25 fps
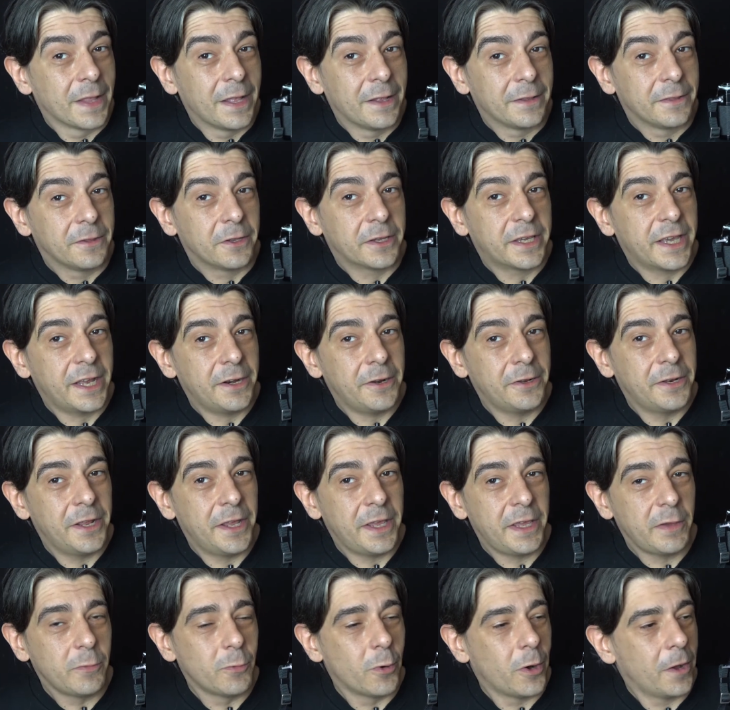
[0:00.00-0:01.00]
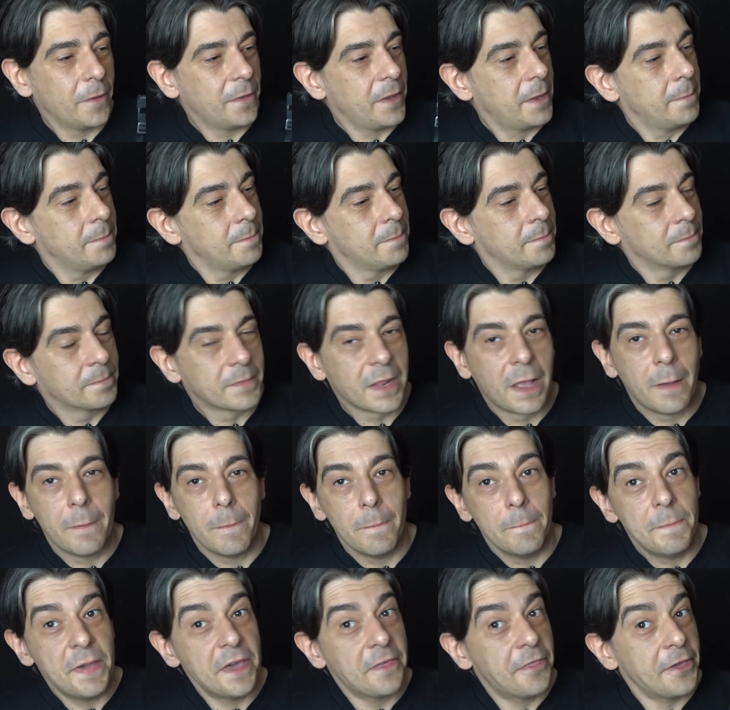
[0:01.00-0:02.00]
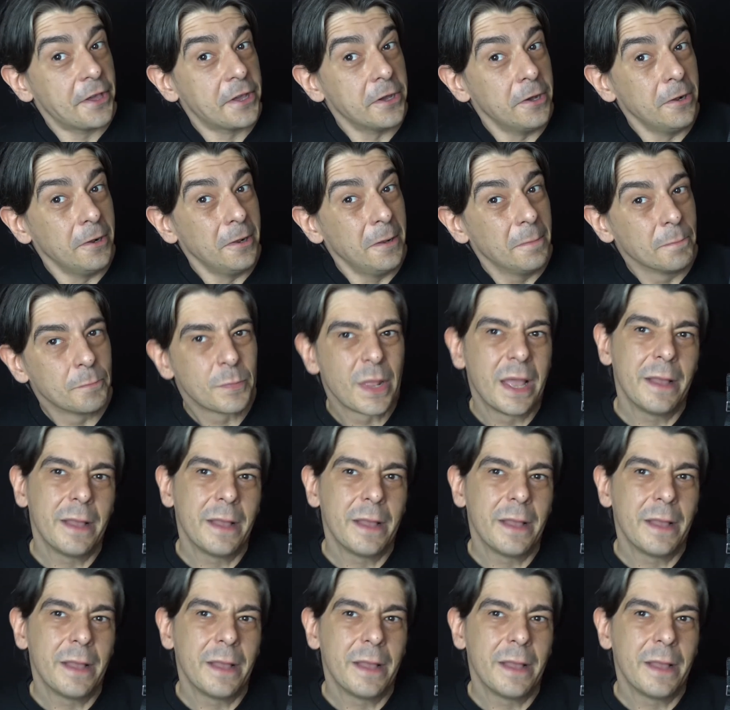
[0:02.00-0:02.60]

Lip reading: The Canon AE-1, mythical,